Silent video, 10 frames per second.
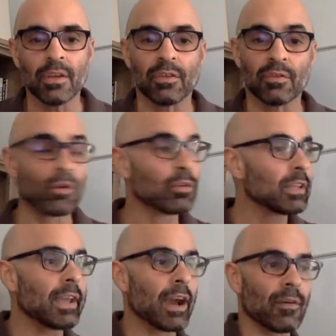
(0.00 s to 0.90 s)
You not
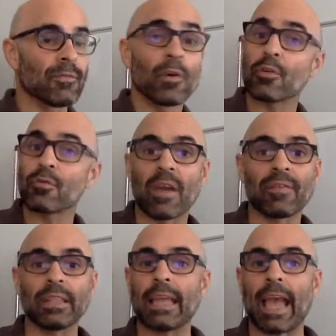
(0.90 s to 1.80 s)
only are
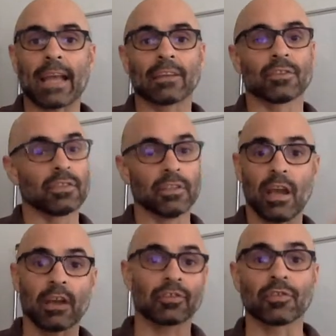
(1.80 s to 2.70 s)
photographing the actors and the
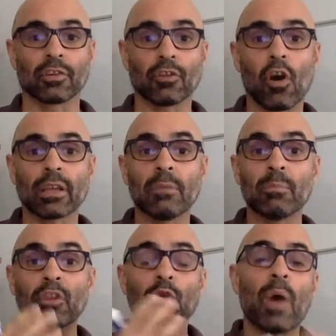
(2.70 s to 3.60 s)
actors are talking,
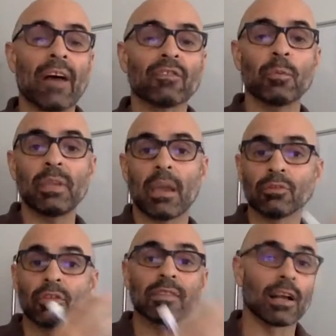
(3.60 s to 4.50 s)
but you have to be able
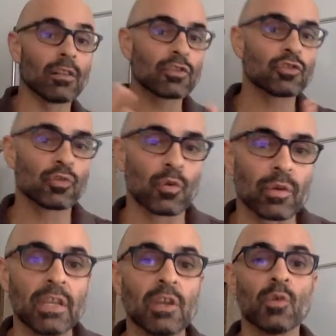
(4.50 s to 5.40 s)
to tell the
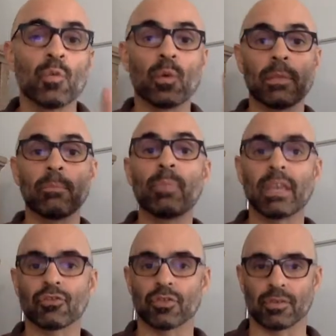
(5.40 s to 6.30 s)
story with
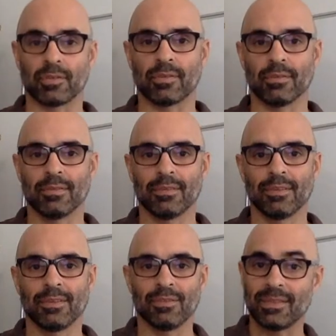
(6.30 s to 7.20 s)
pictures.
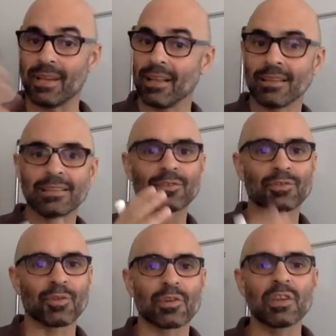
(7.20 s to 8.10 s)
You're telling the
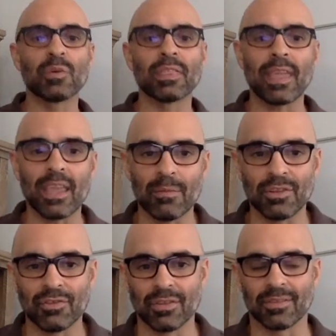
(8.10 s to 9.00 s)
story with
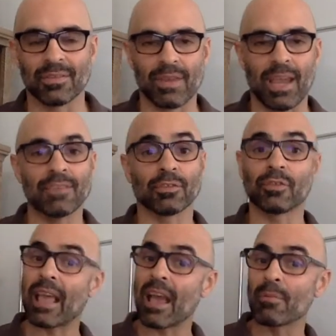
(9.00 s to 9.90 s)
images. Okay, so
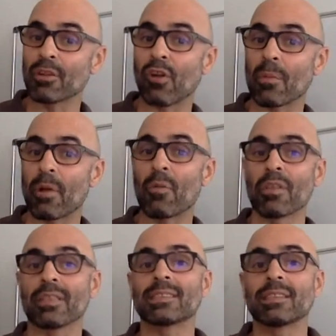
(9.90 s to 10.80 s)
today I'm going to talk about one of
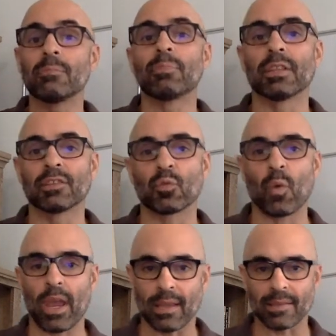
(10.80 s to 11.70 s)
the simplest
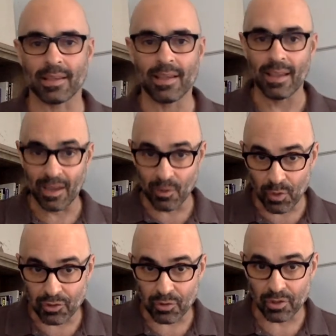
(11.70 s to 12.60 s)
ways in
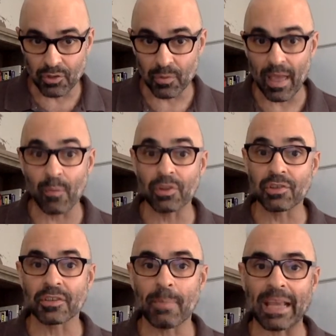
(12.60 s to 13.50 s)
which you can do that, which
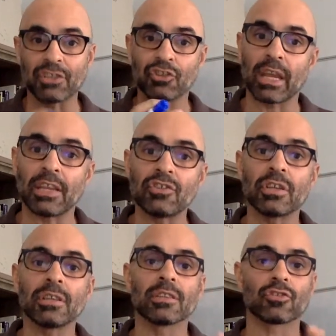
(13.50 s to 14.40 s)
is by
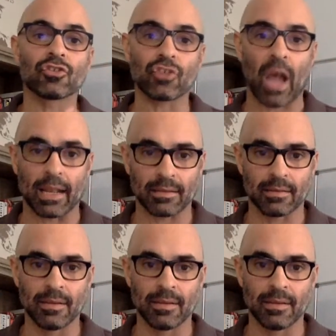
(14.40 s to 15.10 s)
changing the shot,